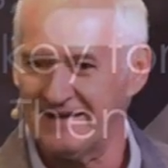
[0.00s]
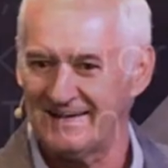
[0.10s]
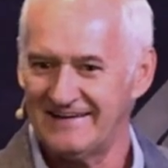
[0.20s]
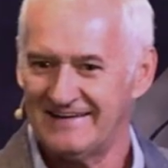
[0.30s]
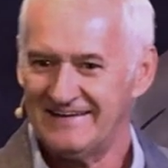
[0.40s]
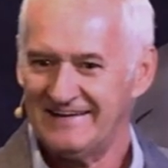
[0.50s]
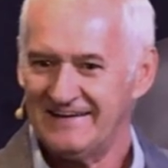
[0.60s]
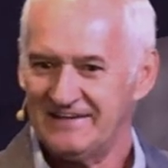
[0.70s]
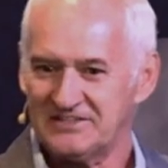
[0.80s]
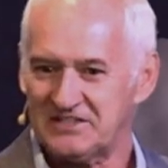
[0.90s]
eh?
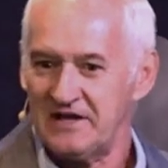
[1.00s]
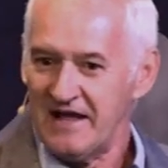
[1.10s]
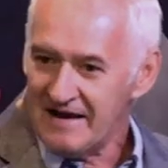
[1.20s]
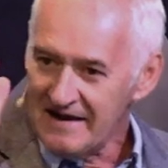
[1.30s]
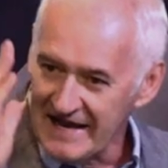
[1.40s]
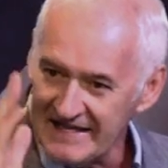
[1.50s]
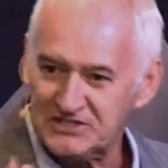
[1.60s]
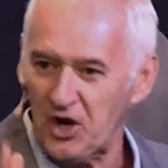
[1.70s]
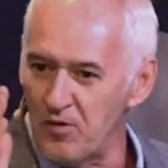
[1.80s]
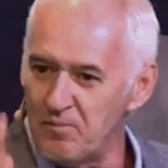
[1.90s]
You see,
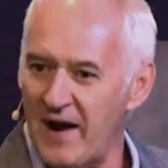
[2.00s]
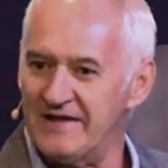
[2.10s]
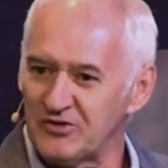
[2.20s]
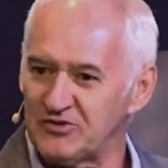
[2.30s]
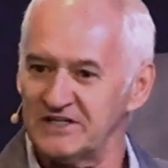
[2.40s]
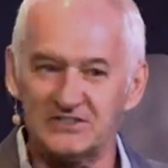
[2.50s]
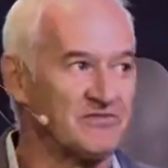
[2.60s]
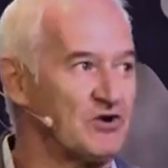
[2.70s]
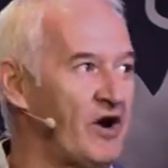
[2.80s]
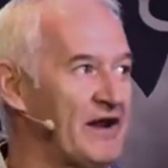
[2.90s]
let's obey the things
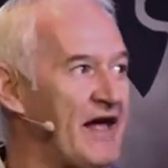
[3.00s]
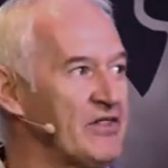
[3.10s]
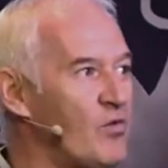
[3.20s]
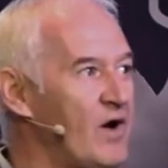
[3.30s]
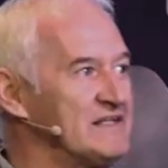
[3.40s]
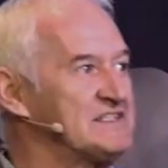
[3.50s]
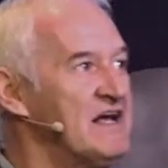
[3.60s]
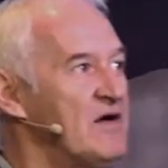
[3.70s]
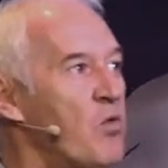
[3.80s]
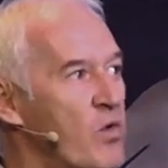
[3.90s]
of God. Otherwise,
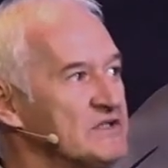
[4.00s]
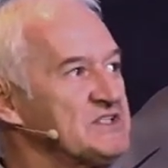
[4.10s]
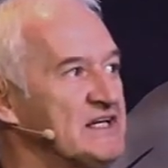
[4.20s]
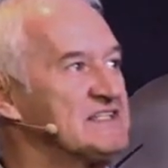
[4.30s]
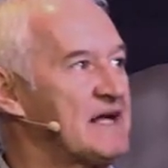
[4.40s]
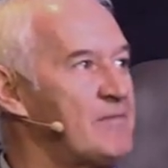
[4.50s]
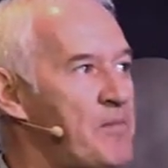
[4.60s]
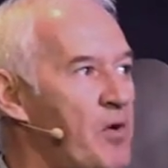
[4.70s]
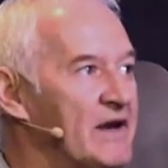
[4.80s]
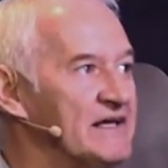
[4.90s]
worse things come
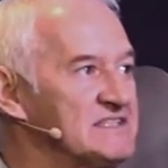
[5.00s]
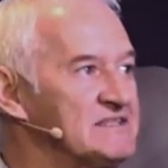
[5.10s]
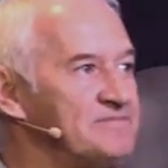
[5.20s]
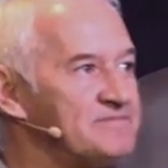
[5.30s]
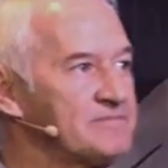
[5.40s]
upon us.